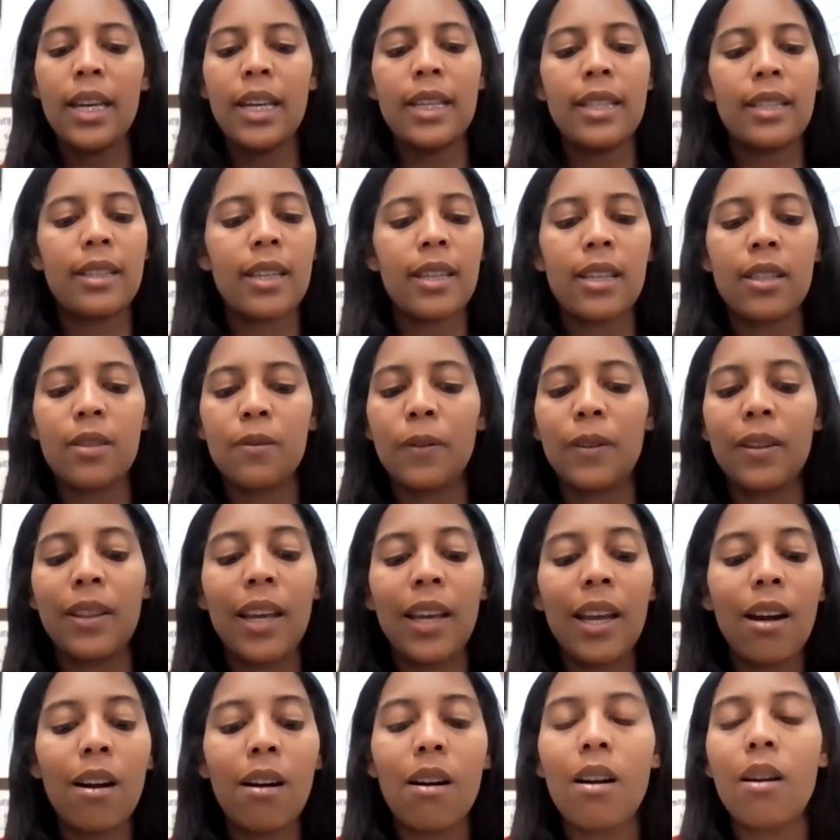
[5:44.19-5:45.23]
He says, For
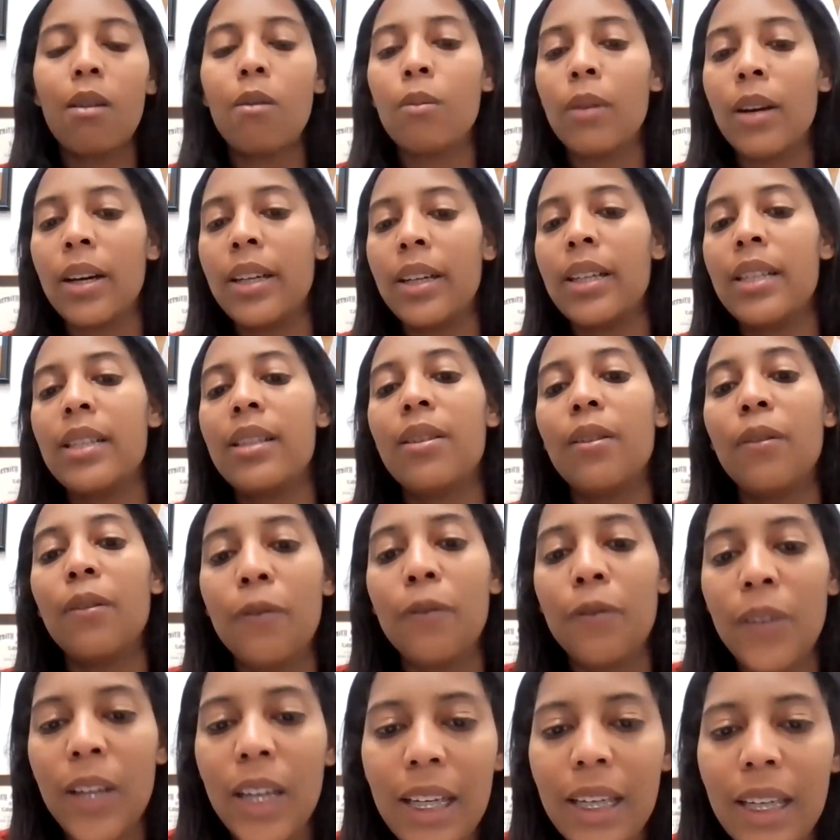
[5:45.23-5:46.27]
they are already
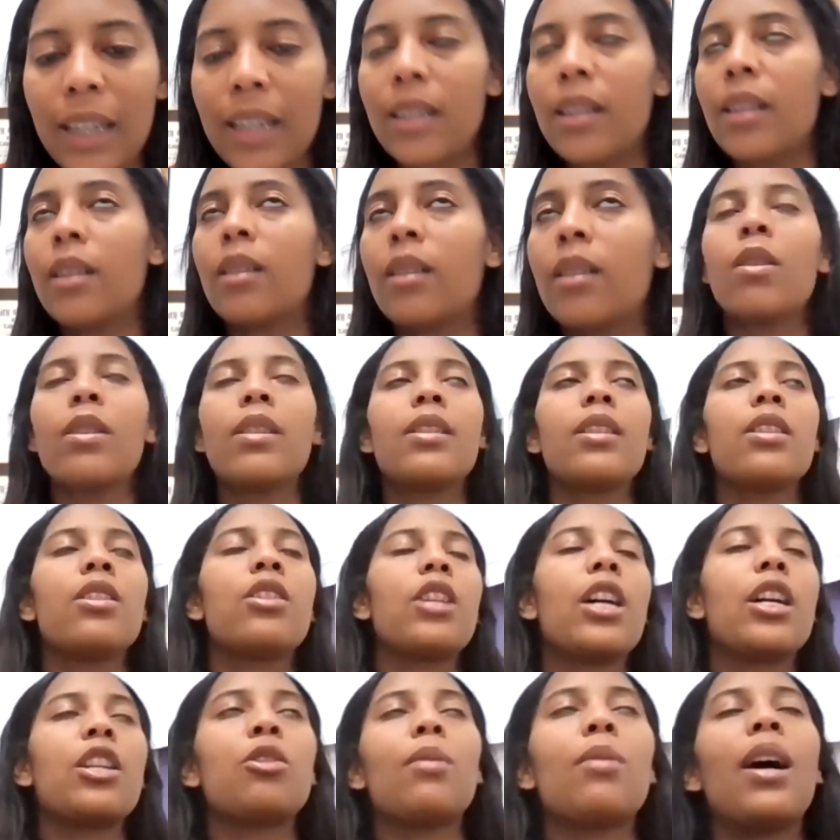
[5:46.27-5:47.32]
defeated. The Lord said,
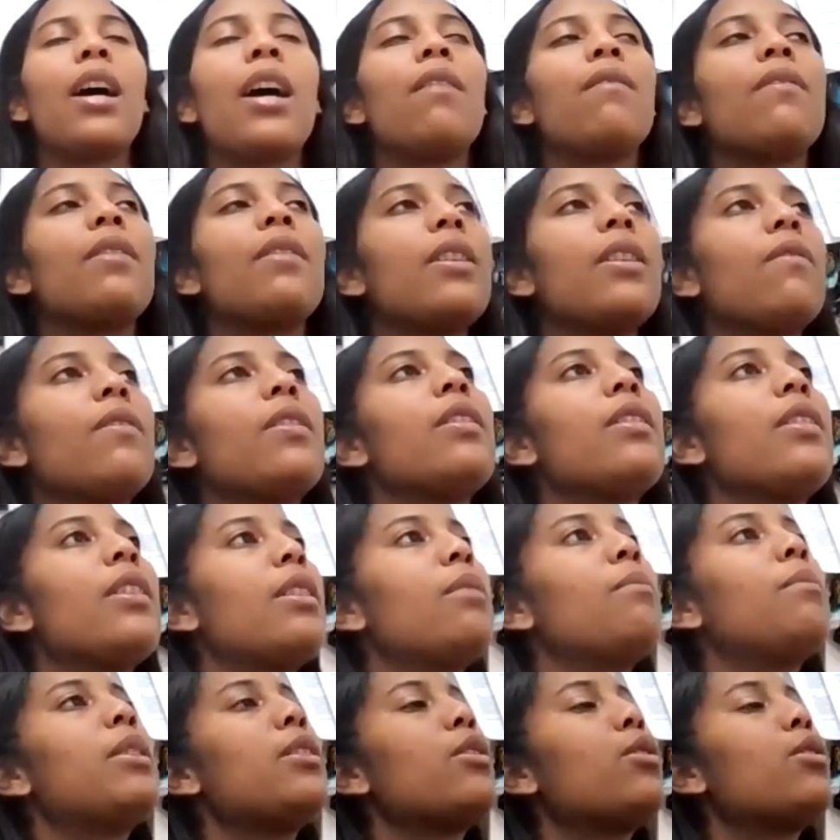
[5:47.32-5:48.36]
Joshua, I have given
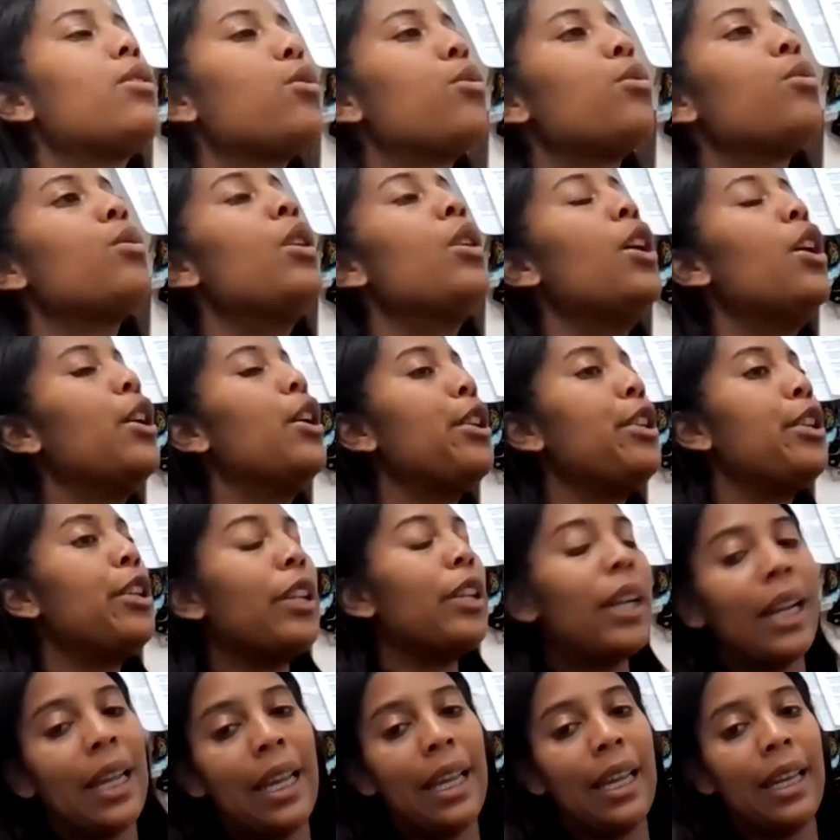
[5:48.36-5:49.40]
them into
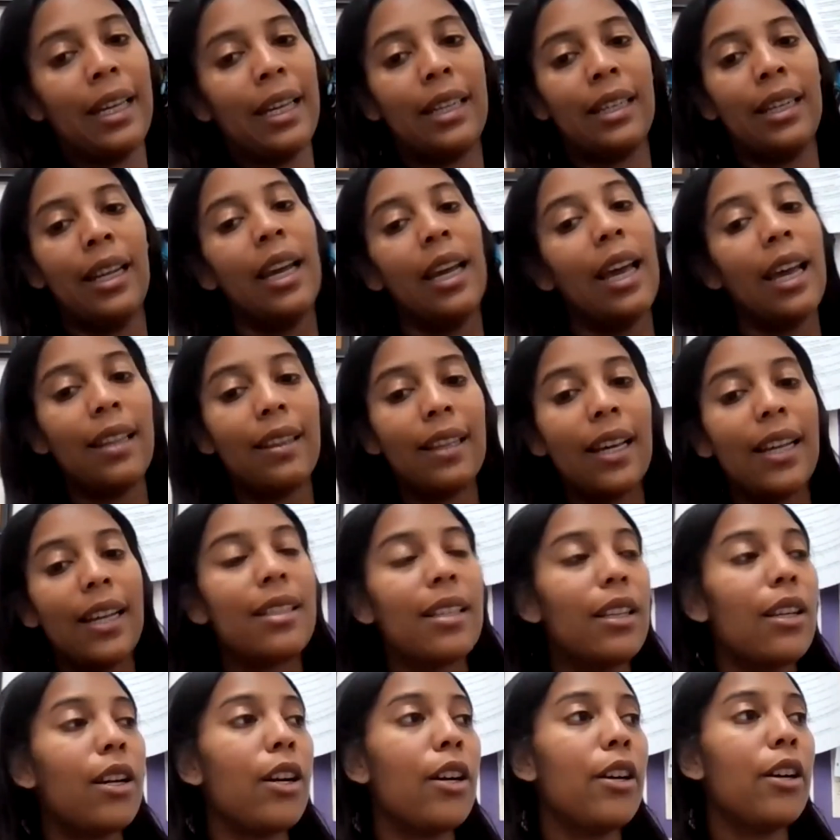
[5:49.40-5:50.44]
your hand. And
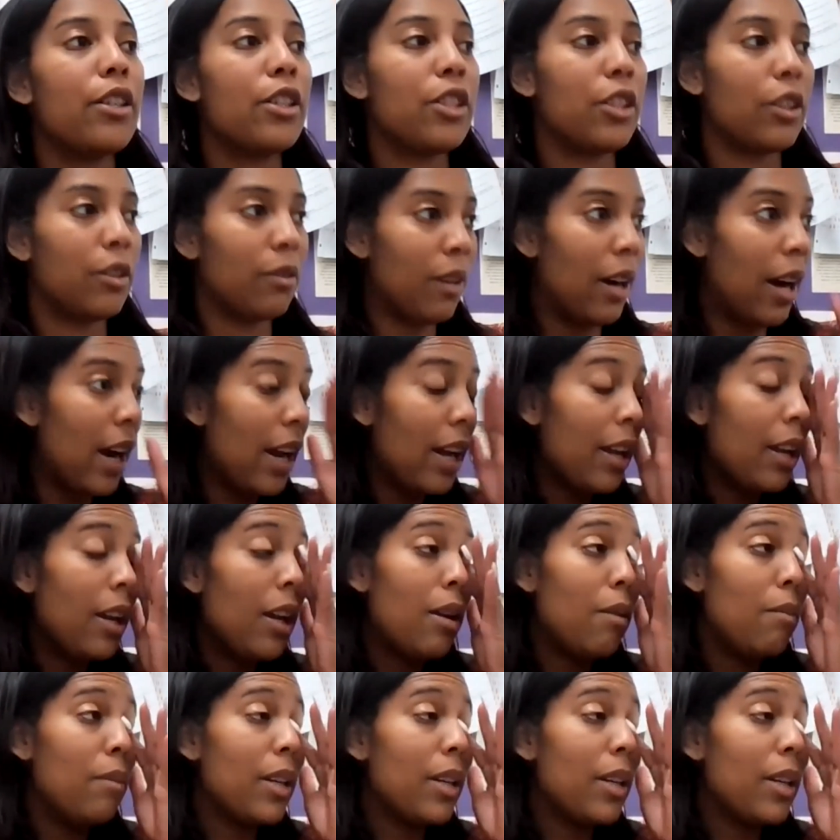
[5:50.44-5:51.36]
that's encouraging, right?